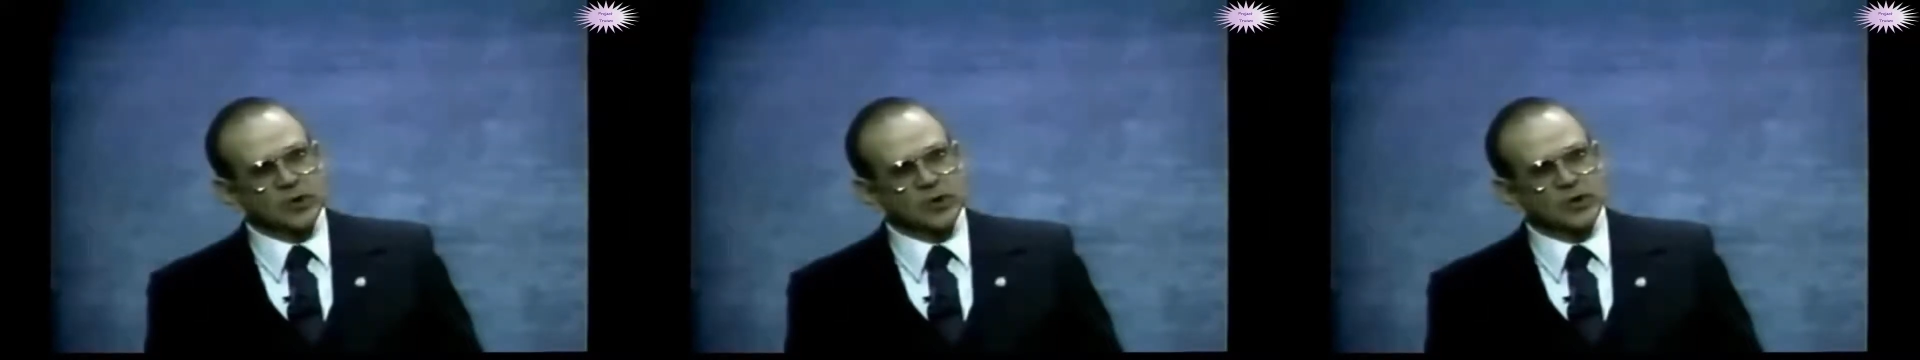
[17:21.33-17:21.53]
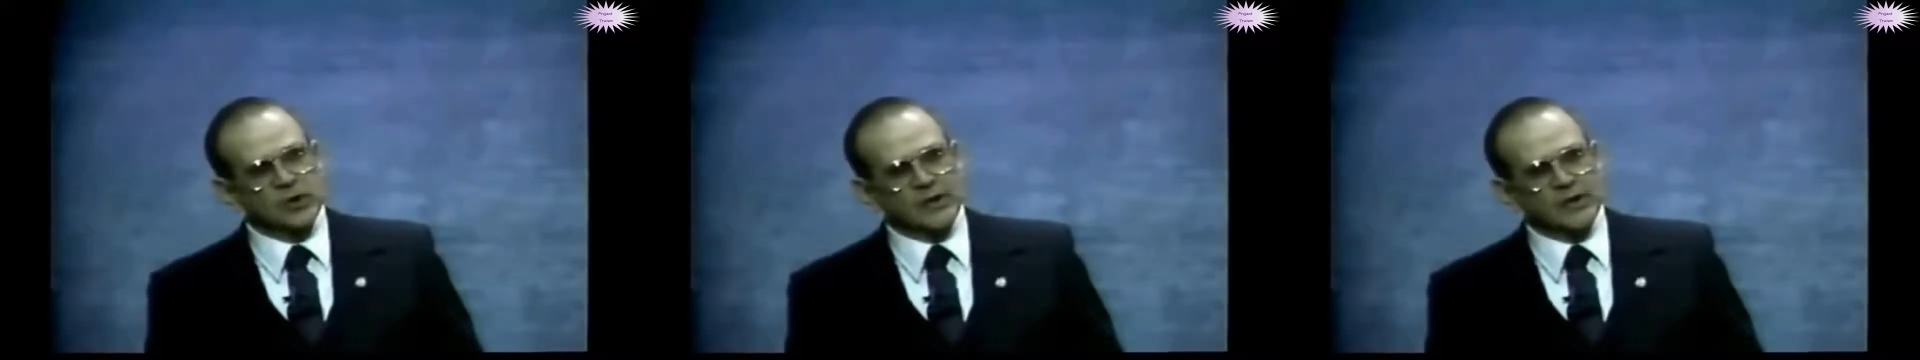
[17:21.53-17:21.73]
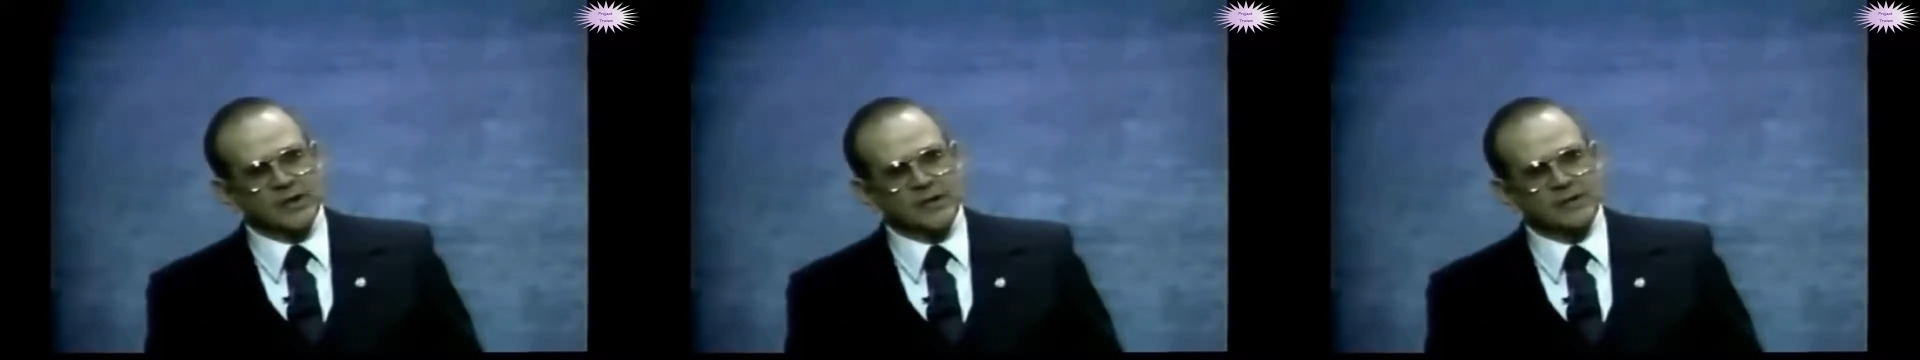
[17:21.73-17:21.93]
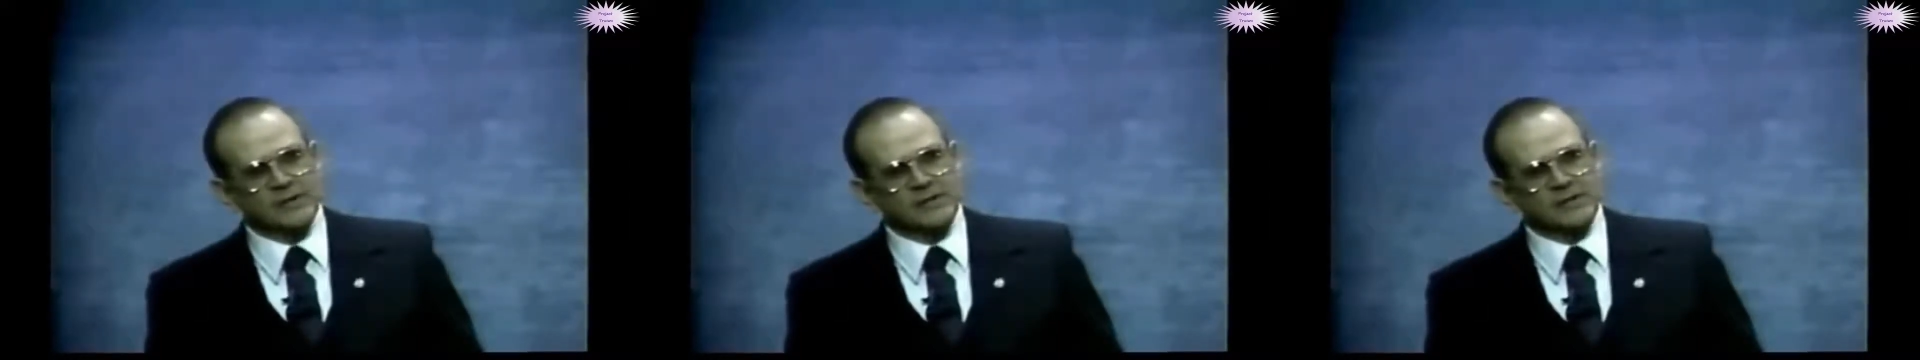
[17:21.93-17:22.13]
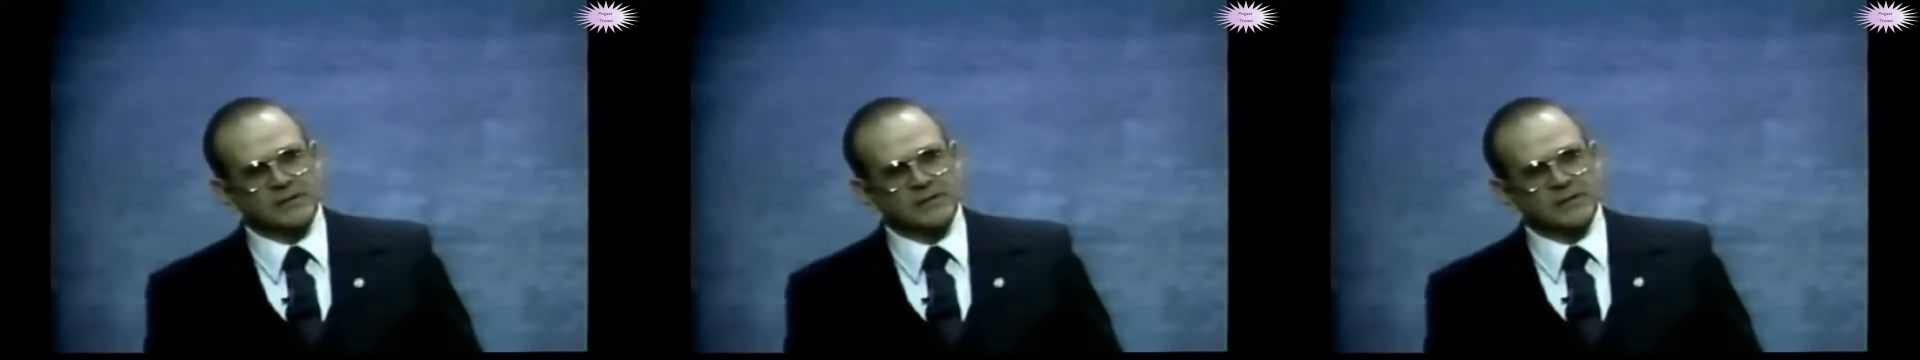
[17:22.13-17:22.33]
early
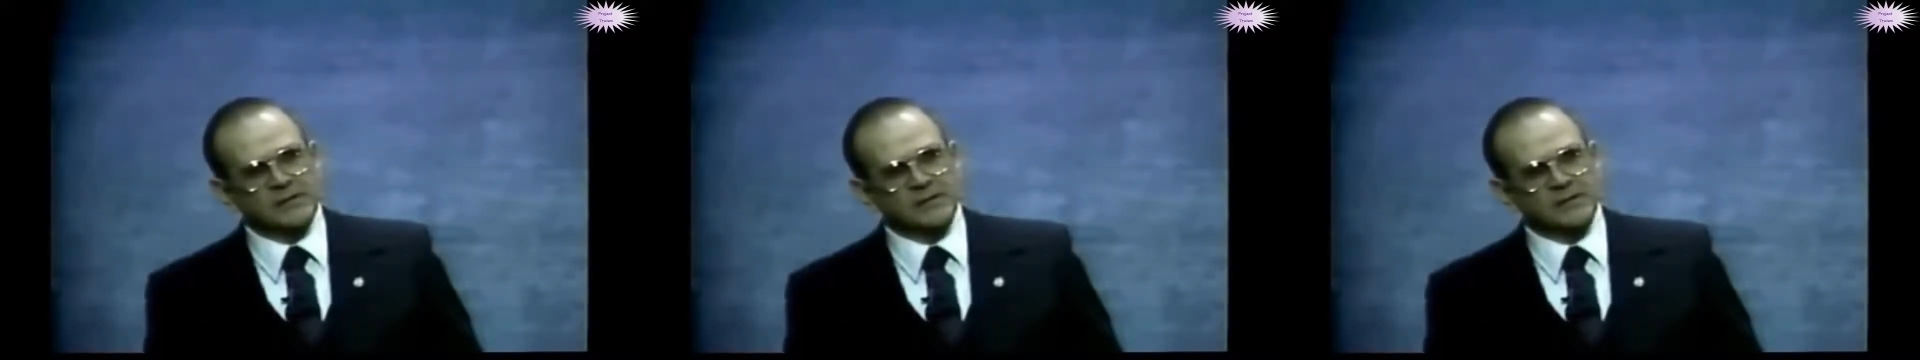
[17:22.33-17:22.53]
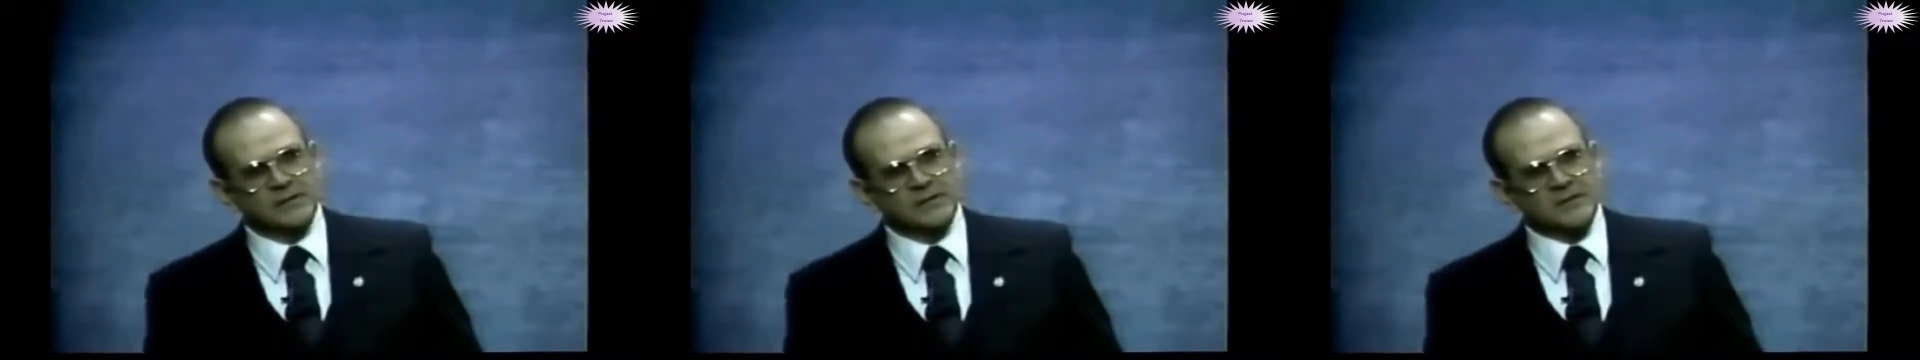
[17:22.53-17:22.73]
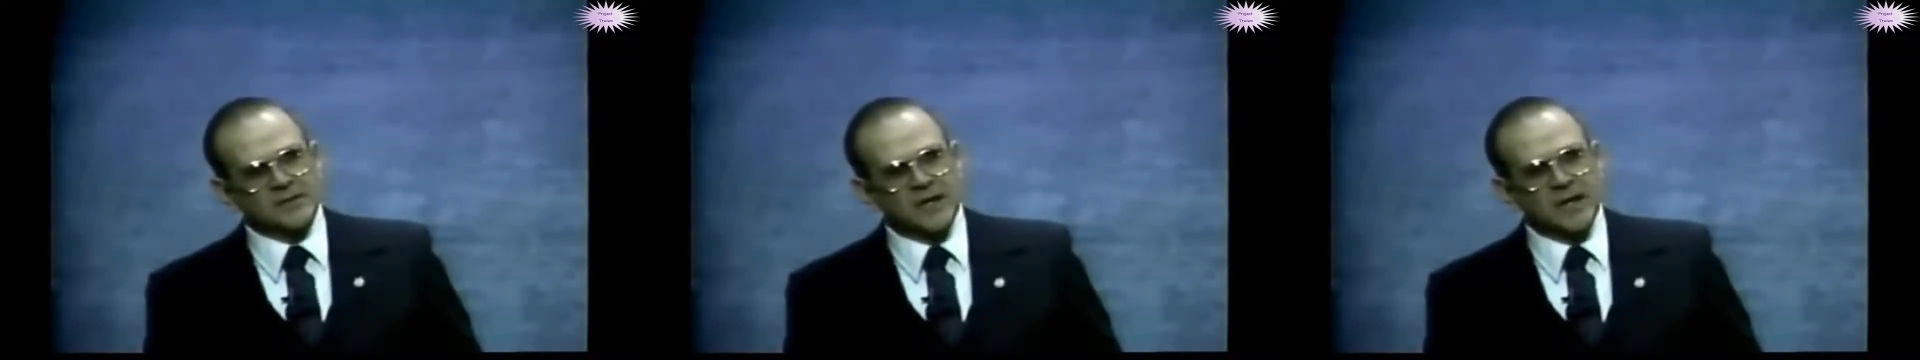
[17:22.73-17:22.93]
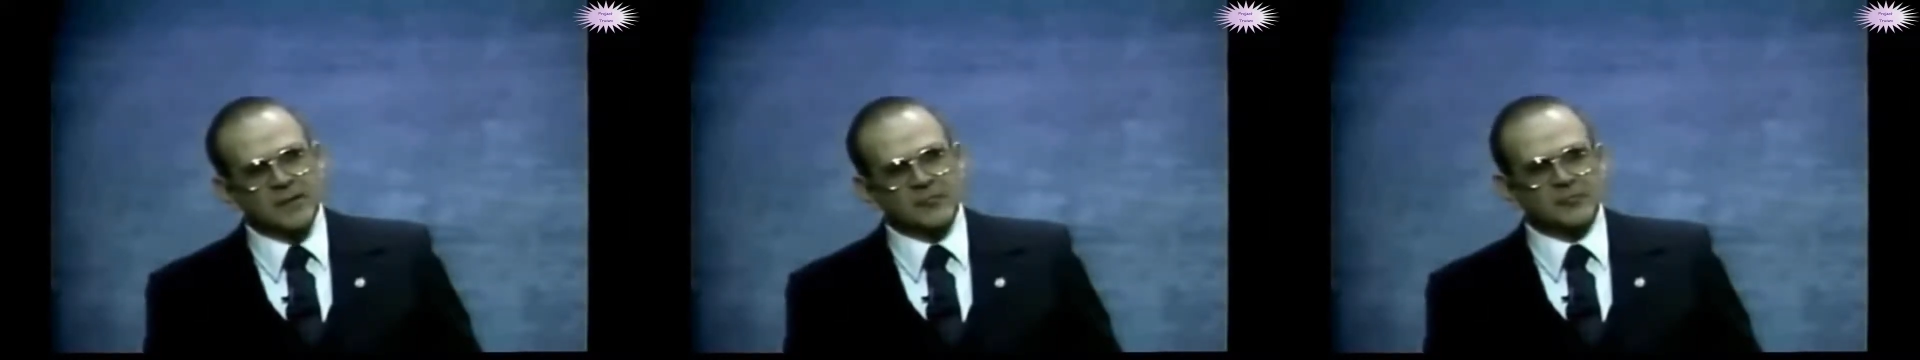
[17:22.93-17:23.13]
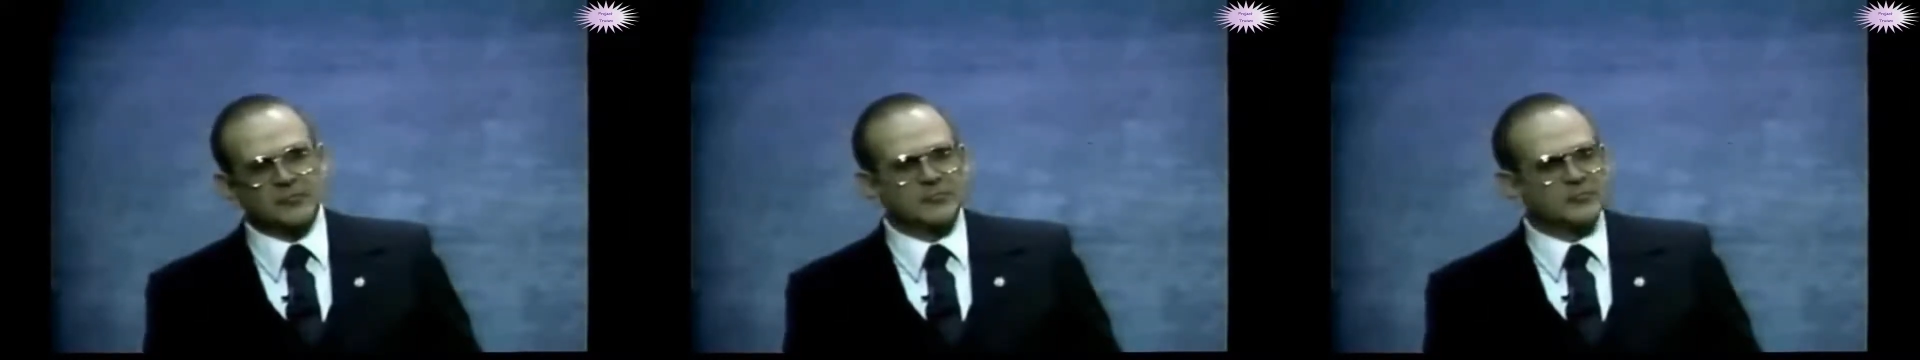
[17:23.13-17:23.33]
SNAP